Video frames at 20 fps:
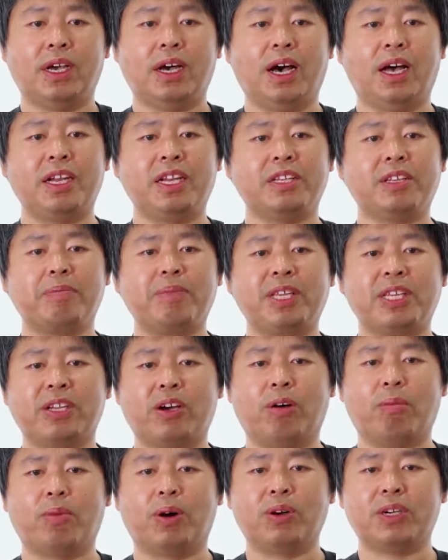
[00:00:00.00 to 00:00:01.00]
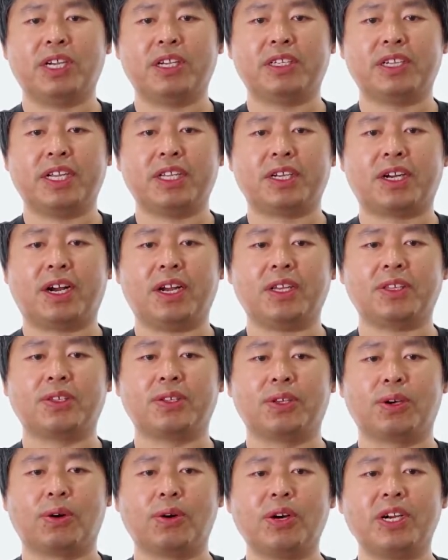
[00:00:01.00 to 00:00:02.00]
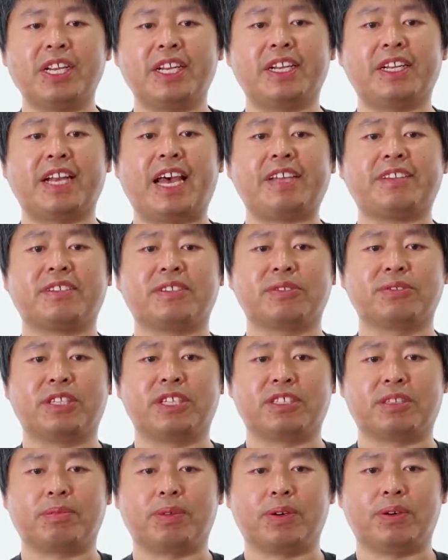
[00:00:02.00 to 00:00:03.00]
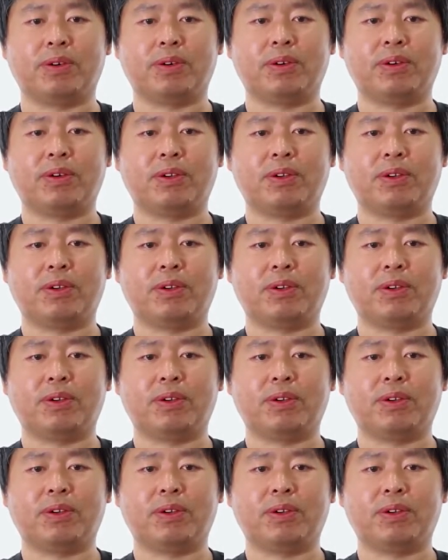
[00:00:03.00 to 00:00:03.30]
a little bit of motion jitter is usually less noticeable,